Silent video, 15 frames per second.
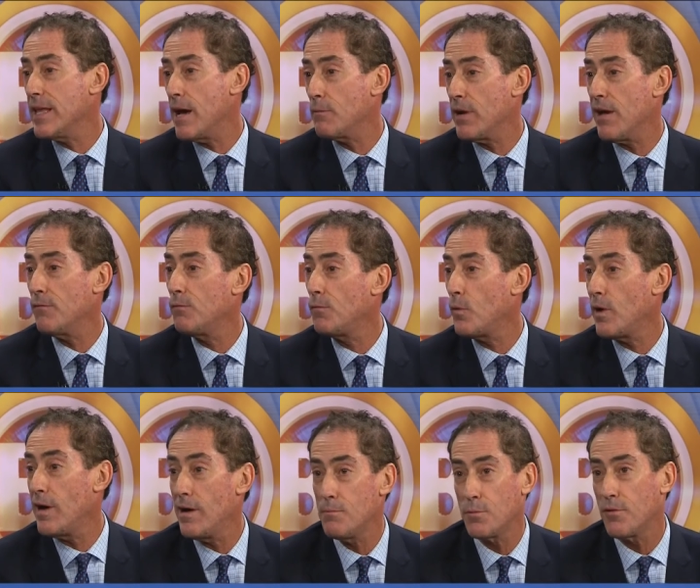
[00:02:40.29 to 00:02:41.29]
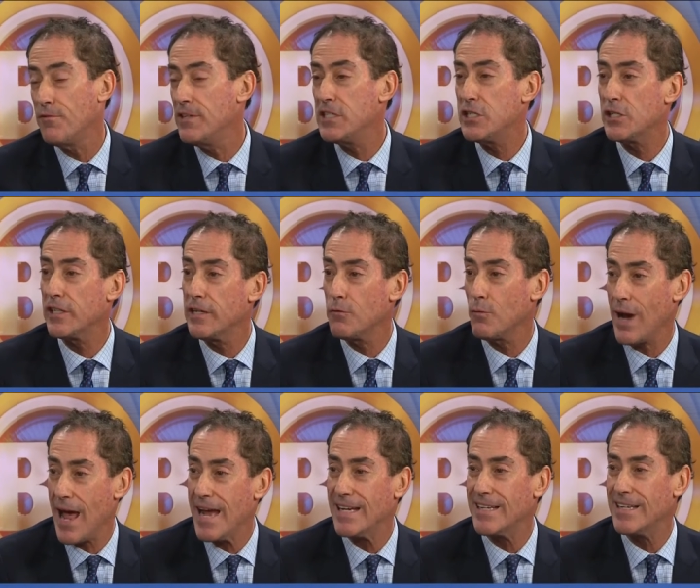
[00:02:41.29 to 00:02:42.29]
that. We have uh, provincially
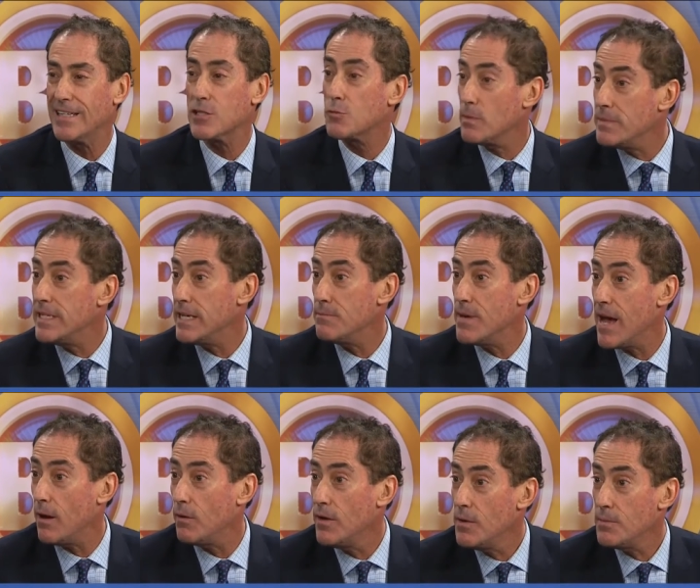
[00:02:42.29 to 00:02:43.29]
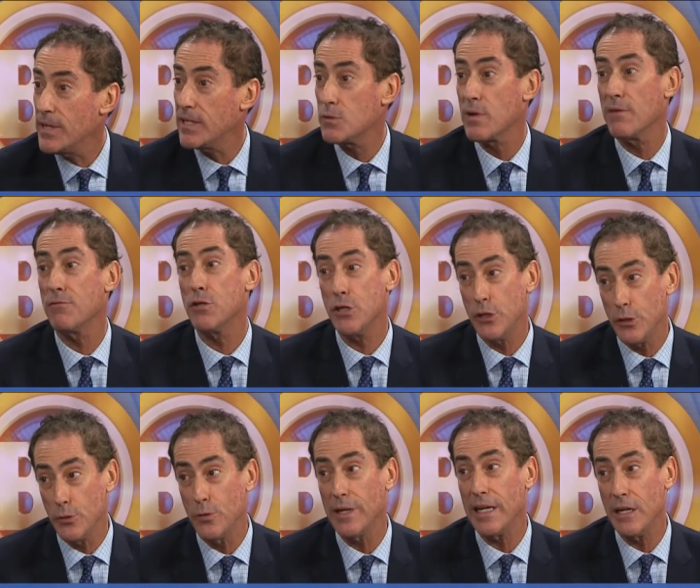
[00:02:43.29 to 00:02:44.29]
ranked uh, swim team now because we have
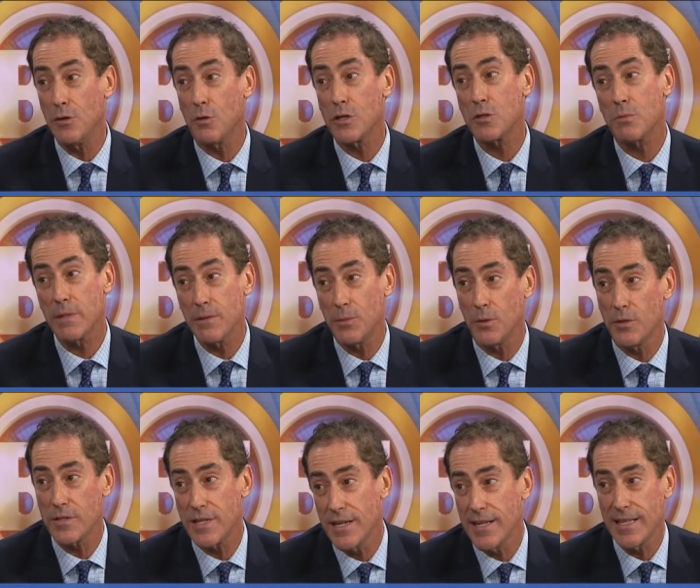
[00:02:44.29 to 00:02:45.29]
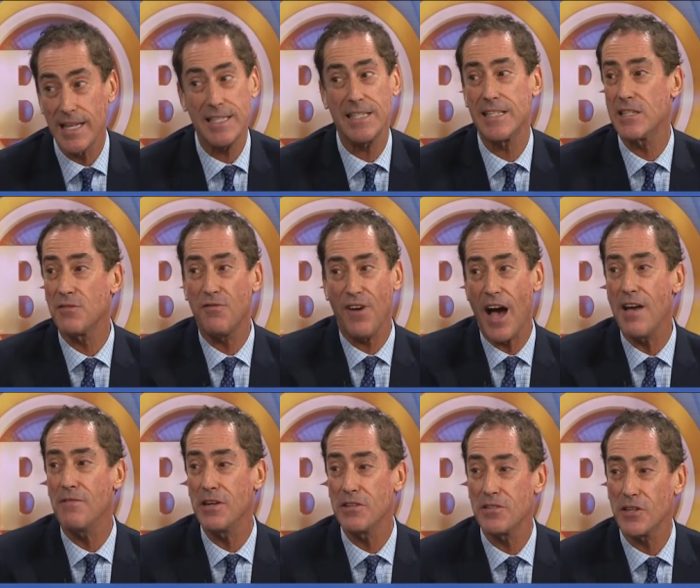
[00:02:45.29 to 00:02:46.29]
two indoor swimming pools. That's just
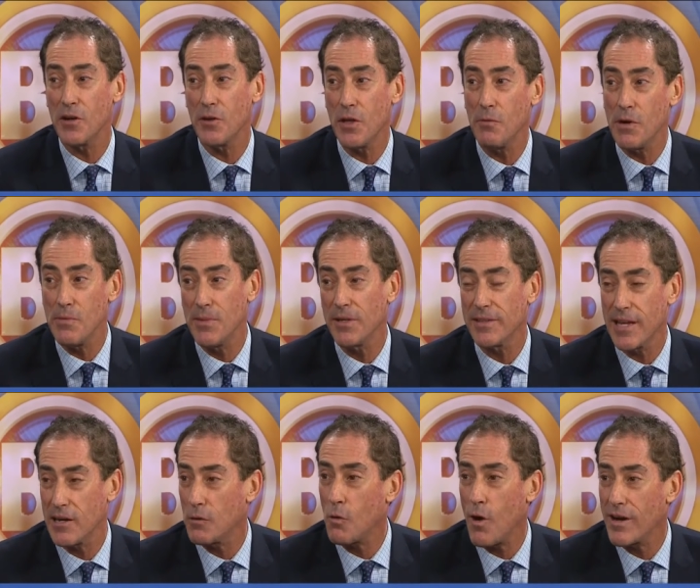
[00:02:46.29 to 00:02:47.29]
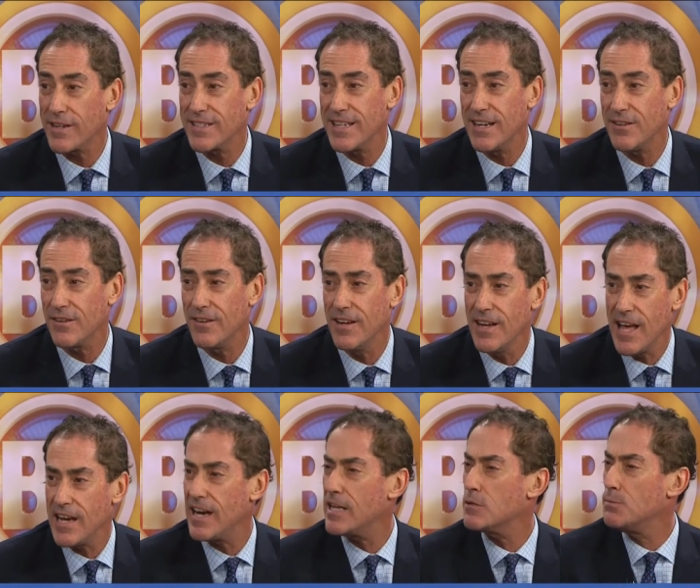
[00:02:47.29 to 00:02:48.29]
five years ago that we built that aquatic center,
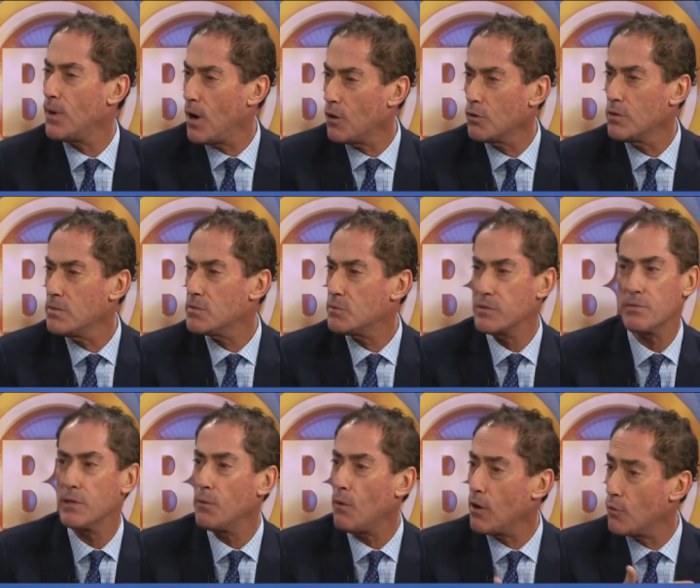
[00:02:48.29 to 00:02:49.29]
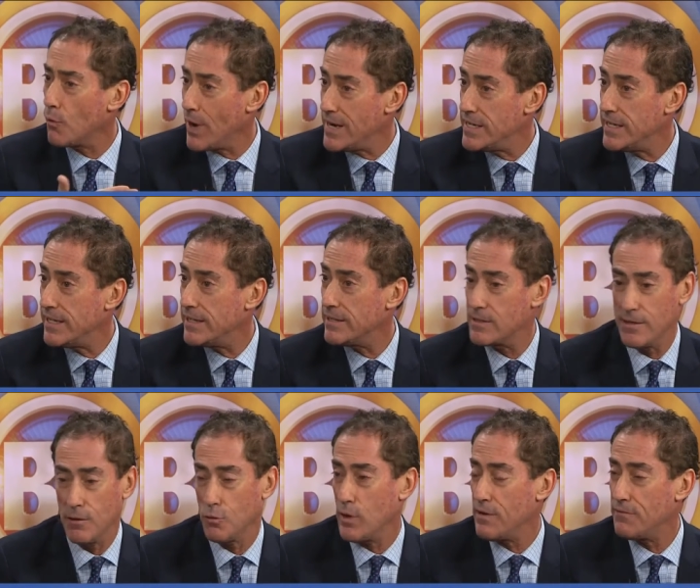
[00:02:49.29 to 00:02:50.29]
and it has ballrooms which we want rented.
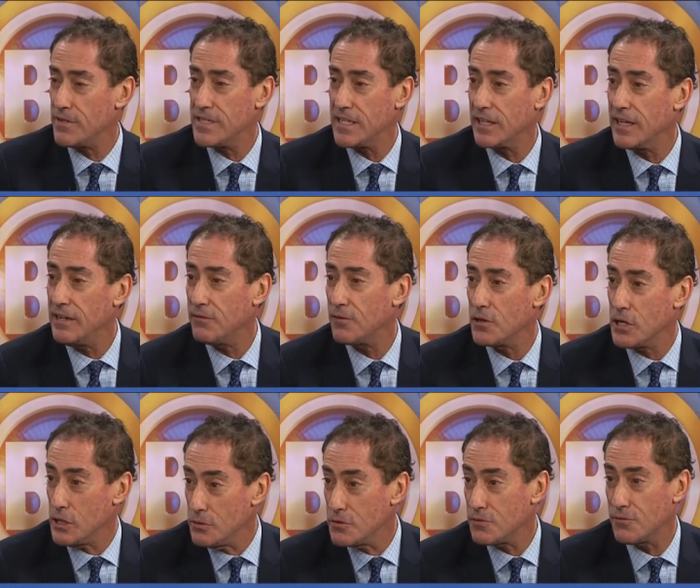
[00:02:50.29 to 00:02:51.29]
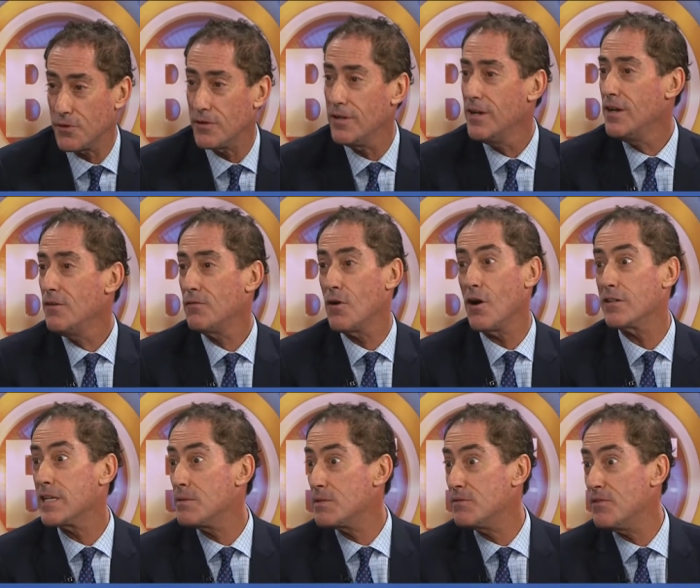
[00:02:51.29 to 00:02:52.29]
They're a great facility for use for, for all
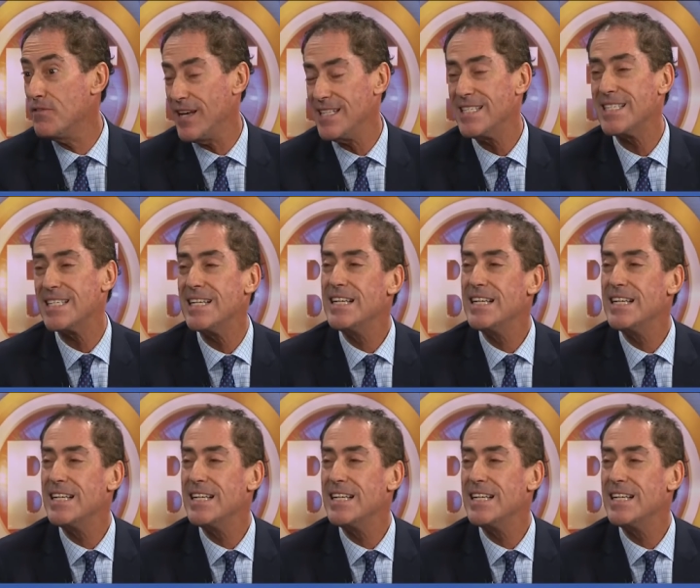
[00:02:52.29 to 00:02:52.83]
types of events.